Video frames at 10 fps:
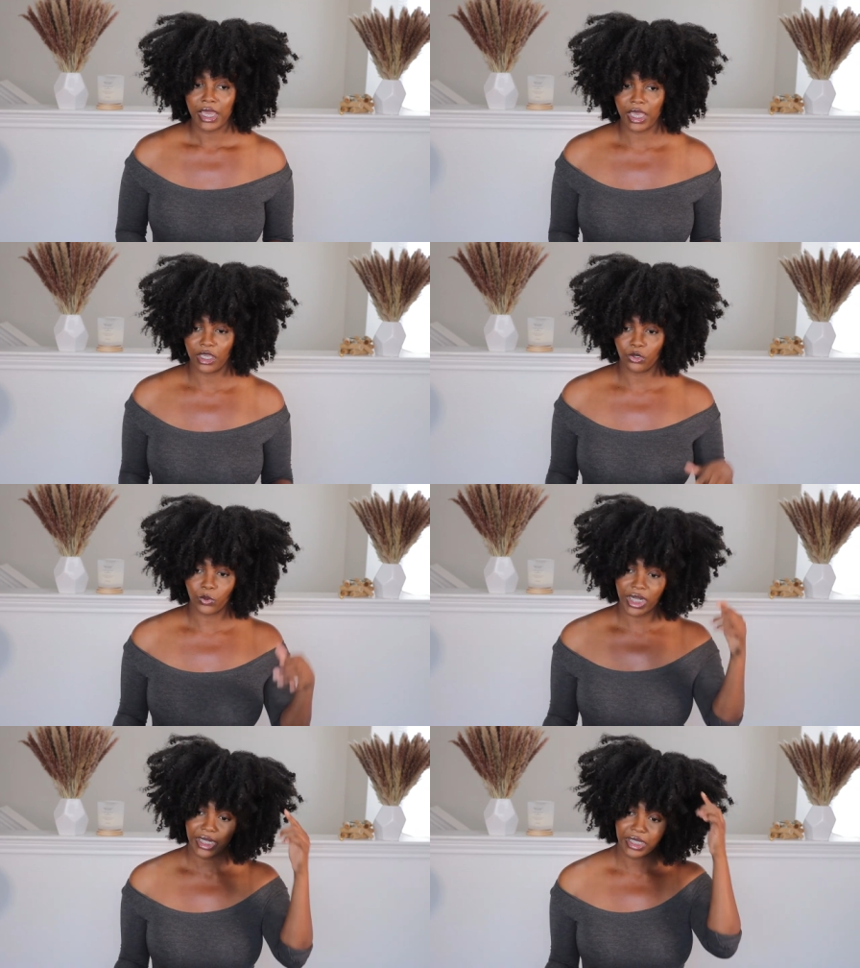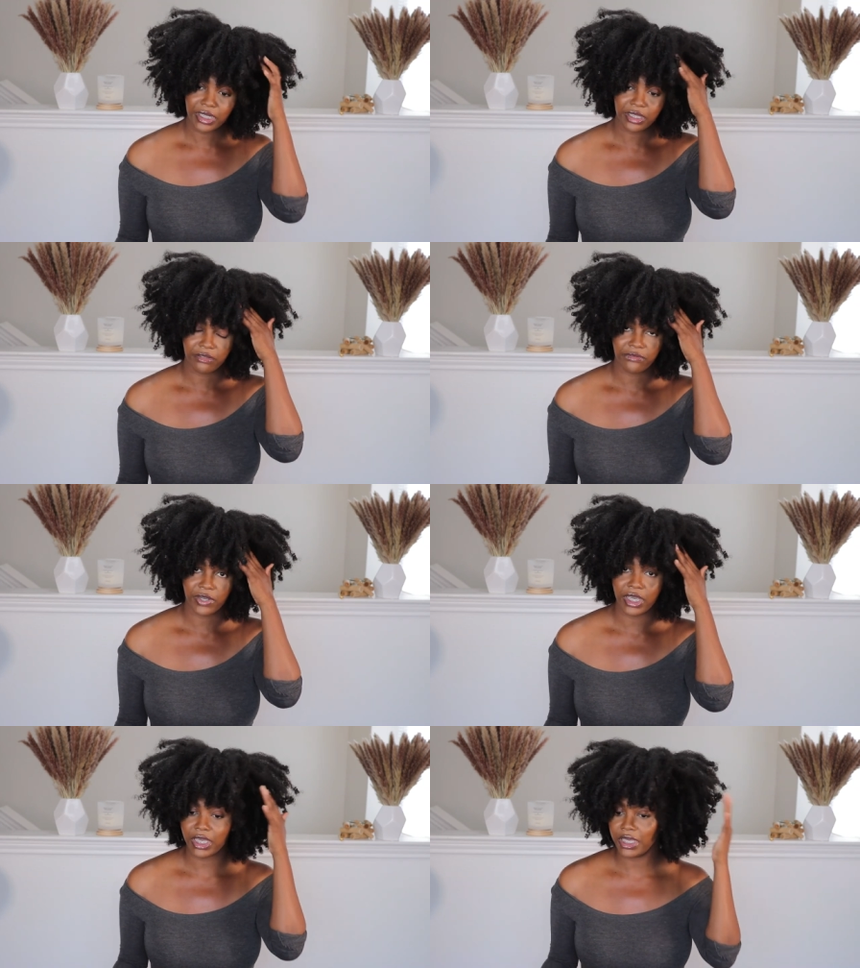And what I did in the
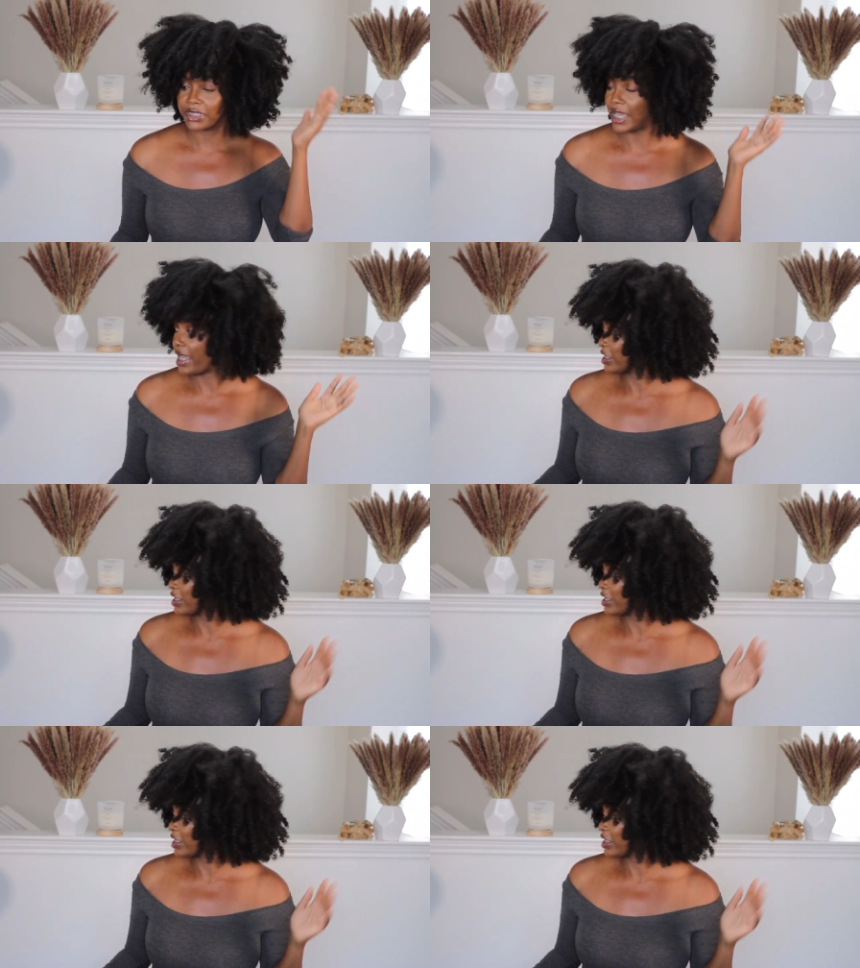front is I